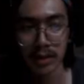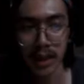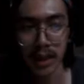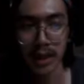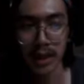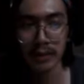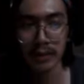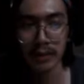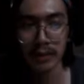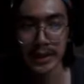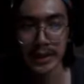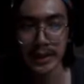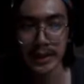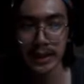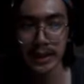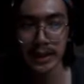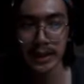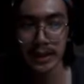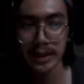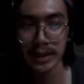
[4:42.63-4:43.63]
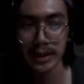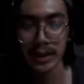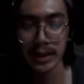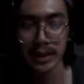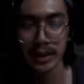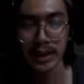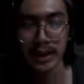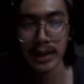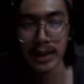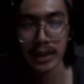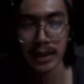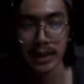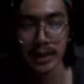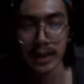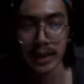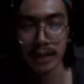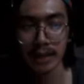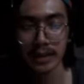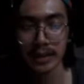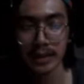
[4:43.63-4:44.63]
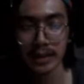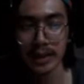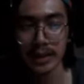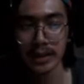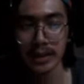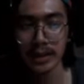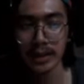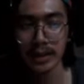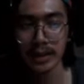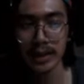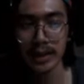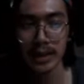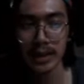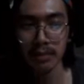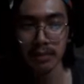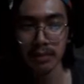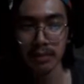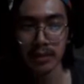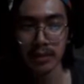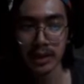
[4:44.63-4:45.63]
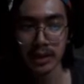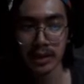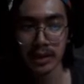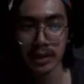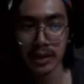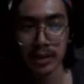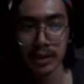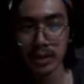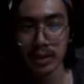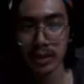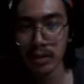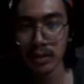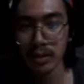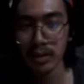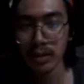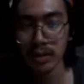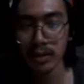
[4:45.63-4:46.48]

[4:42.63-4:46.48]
and our D input is 0,